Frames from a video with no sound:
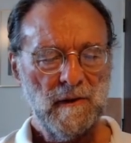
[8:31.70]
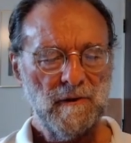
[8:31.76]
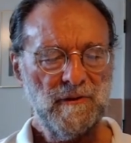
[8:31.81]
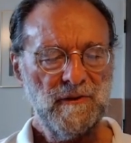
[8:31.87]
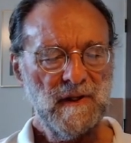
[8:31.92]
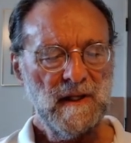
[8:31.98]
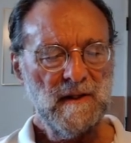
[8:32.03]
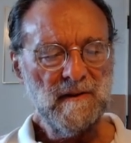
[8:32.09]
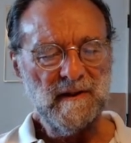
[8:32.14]

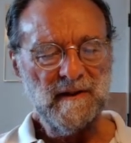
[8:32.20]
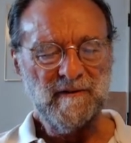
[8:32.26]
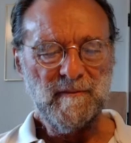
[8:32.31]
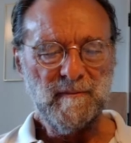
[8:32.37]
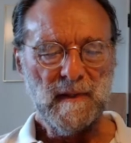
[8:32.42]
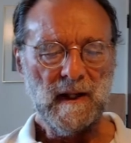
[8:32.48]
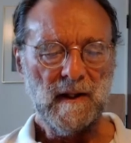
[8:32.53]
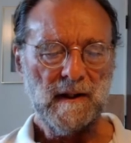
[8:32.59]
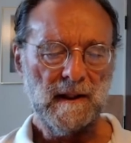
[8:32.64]
Theory of
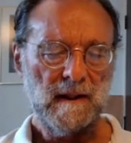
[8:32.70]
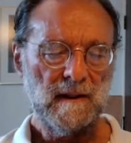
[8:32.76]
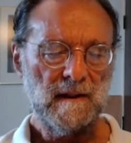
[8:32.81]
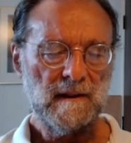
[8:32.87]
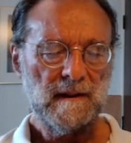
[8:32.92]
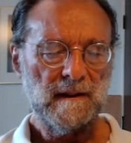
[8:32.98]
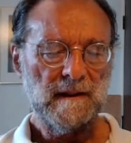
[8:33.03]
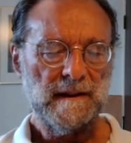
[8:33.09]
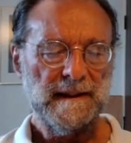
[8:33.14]
mind
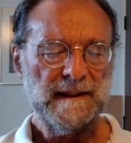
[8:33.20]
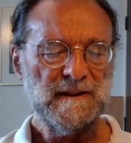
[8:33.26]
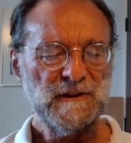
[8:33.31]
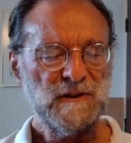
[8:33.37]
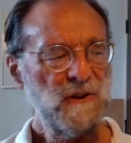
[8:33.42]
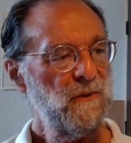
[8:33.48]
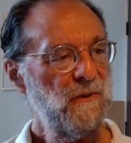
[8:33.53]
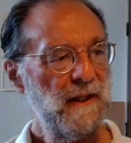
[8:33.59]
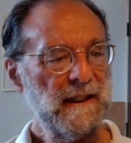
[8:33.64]
is
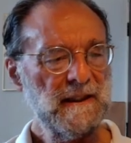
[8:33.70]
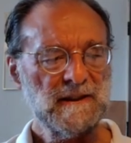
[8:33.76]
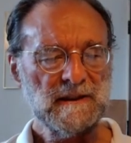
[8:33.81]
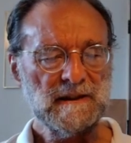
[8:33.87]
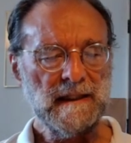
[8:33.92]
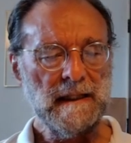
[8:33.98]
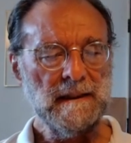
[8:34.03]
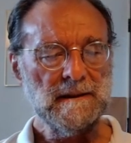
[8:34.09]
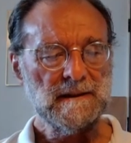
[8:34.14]
too
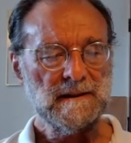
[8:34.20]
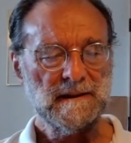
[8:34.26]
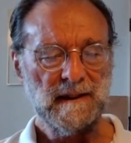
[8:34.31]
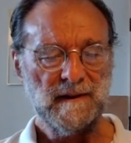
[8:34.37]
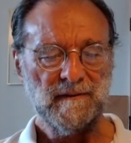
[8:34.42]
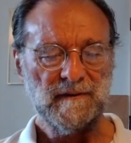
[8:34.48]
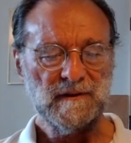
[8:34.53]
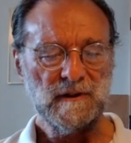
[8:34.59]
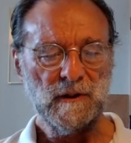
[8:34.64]
extensive
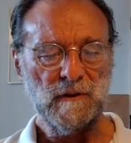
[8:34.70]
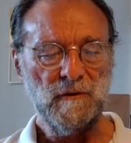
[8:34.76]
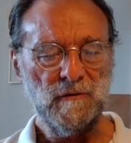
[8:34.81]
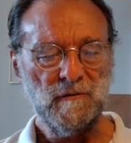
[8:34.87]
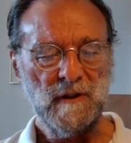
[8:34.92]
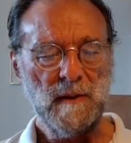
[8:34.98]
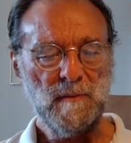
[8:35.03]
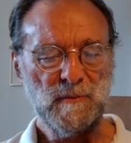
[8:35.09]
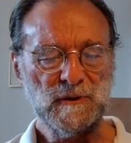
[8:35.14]
to
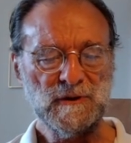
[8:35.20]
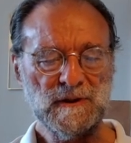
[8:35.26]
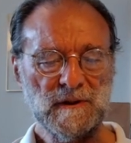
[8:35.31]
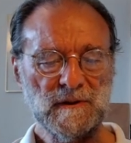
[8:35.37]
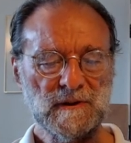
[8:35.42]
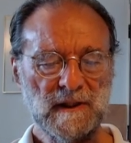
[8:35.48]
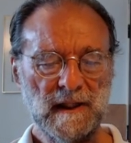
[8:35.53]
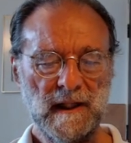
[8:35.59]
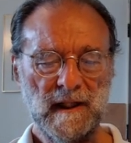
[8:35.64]

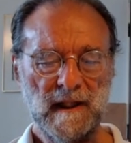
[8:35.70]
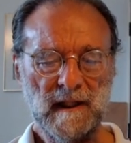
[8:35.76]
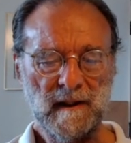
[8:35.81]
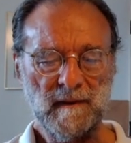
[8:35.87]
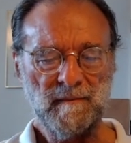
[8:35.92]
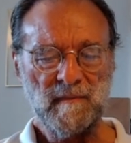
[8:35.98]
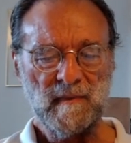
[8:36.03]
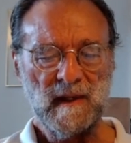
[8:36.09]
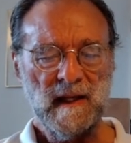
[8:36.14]
reproduce here,
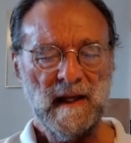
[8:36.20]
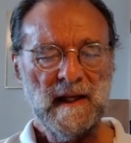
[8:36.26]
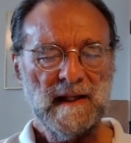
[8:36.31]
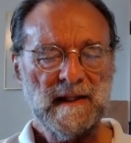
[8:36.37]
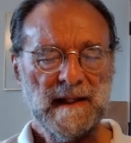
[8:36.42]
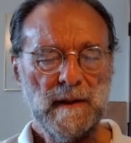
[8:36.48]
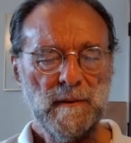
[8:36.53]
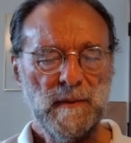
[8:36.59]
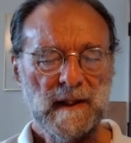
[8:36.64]

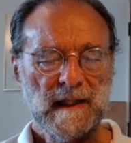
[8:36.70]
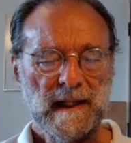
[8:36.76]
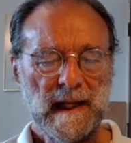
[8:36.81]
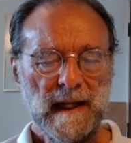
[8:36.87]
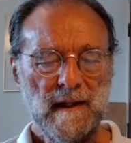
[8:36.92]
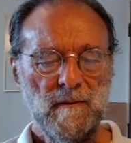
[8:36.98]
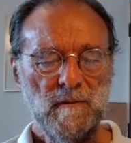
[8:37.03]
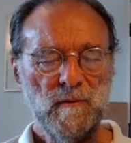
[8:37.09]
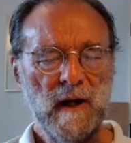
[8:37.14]
yet we
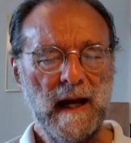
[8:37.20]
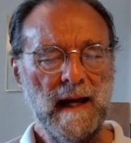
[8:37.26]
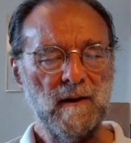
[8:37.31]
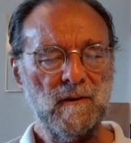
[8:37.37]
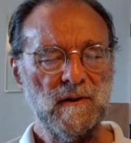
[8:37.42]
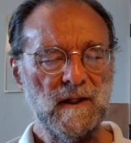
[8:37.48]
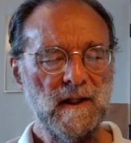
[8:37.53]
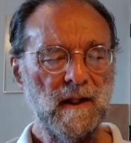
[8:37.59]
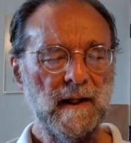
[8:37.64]
can
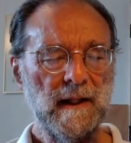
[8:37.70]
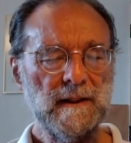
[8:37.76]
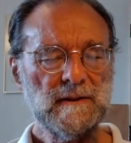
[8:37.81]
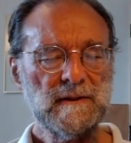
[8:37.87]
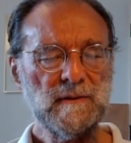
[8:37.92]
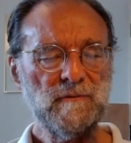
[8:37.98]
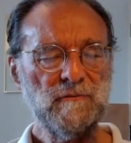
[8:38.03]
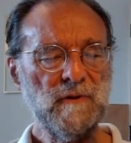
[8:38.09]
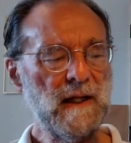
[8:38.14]
outline
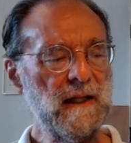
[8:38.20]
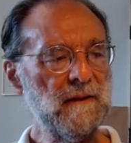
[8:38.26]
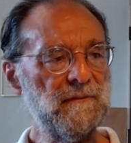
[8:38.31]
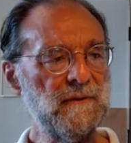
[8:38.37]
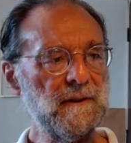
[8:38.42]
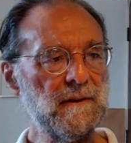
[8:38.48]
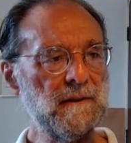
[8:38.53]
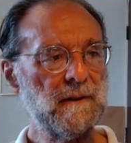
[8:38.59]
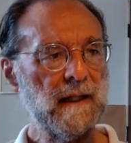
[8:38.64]
some
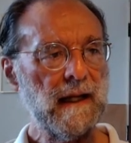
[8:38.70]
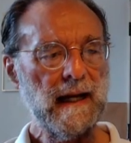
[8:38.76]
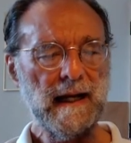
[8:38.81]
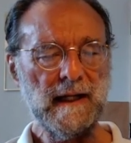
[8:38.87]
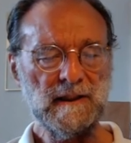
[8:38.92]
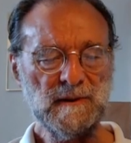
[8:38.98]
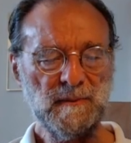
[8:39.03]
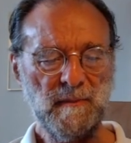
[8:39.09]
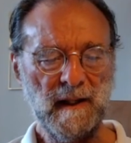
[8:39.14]
relevant
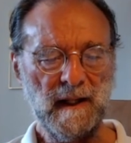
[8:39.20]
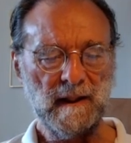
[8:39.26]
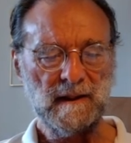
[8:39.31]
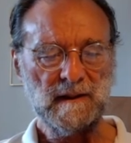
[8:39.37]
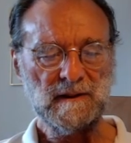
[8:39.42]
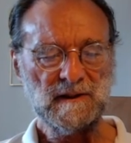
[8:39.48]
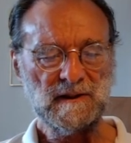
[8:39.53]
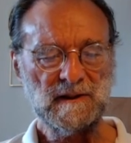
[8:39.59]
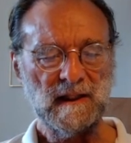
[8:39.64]

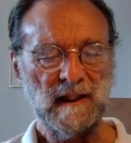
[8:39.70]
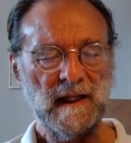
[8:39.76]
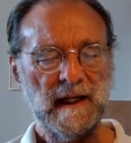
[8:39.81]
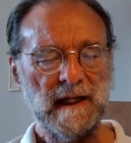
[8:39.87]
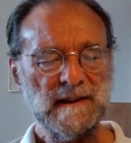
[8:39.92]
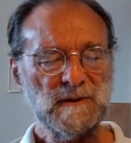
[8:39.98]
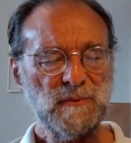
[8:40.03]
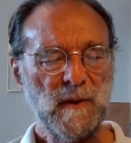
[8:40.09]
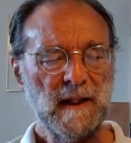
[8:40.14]
aspects
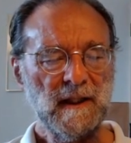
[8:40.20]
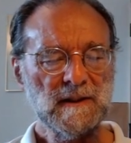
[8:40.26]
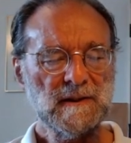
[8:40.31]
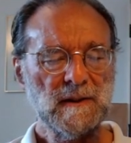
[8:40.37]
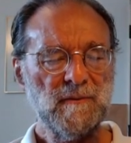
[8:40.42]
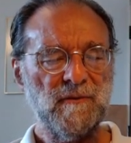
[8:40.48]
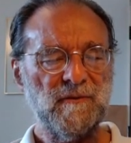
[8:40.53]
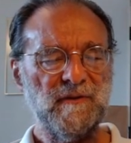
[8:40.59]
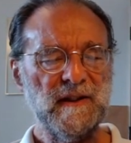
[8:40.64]
as well as
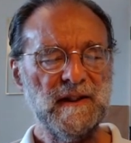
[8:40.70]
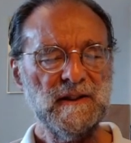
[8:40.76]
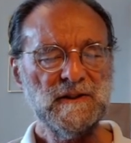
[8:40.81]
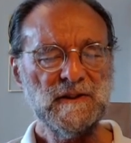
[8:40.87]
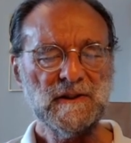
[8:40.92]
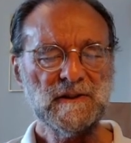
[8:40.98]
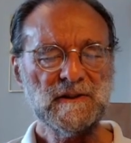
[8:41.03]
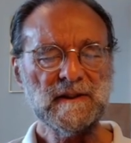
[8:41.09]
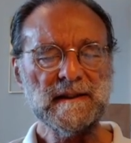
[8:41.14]
some
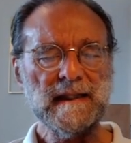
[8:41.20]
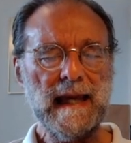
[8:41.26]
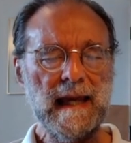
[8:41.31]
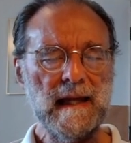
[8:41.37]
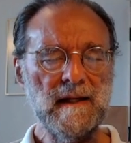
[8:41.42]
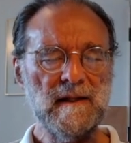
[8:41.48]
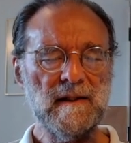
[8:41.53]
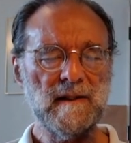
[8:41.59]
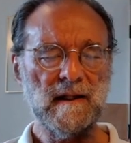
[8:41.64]
features that
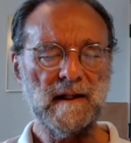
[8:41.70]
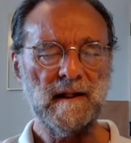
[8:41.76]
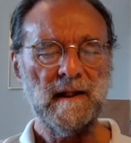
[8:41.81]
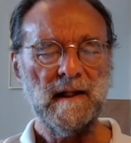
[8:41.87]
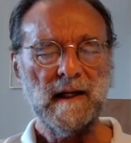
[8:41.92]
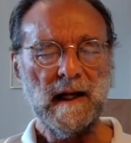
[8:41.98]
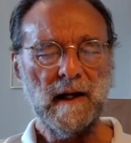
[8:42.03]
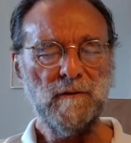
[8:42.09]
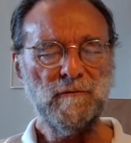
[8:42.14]
hinder
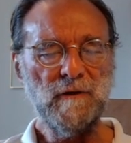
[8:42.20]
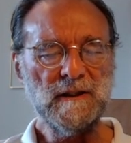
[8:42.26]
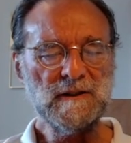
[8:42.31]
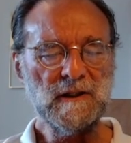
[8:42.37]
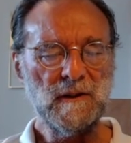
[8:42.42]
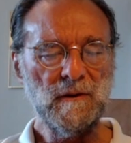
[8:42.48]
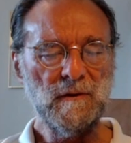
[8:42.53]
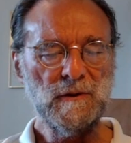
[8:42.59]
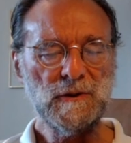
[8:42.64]
a
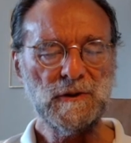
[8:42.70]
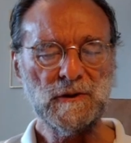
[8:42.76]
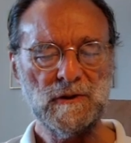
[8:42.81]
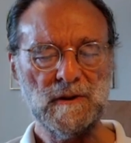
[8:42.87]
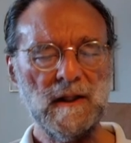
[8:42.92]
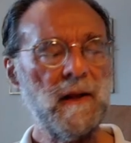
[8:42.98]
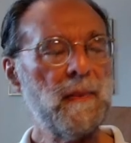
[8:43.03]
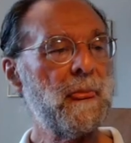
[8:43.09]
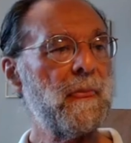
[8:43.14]
resolution
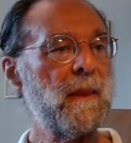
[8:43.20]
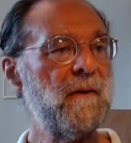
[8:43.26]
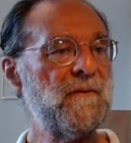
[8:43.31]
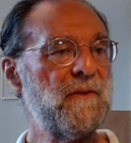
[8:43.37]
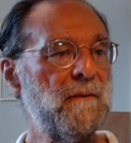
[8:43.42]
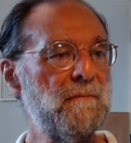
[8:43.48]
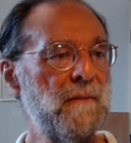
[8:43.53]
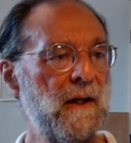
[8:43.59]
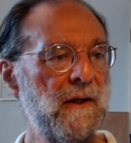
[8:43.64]
of
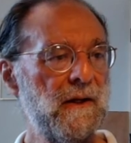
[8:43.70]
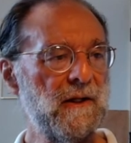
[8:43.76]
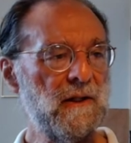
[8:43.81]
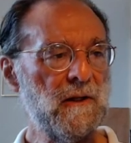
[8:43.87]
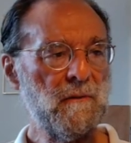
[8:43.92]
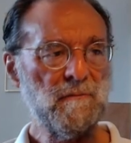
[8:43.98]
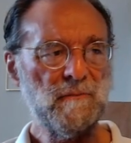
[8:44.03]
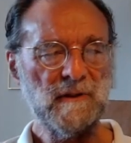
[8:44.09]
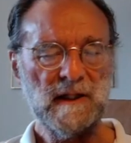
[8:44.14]
the
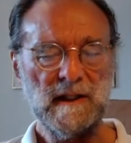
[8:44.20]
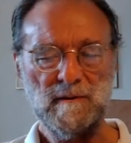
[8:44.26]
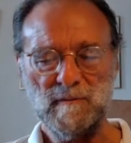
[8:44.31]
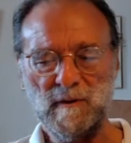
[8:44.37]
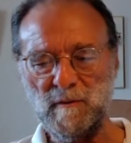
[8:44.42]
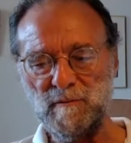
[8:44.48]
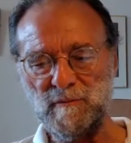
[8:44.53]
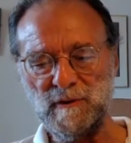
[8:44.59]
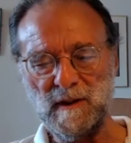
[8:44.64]
mind-brain
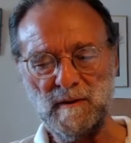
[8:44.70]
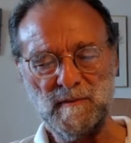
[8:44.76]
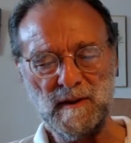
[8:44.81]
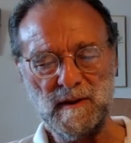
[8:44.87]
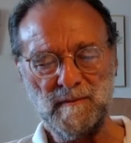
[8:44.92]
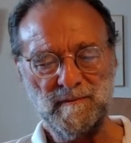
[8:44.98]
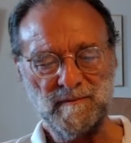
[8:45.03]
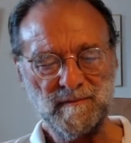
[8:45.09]
problem.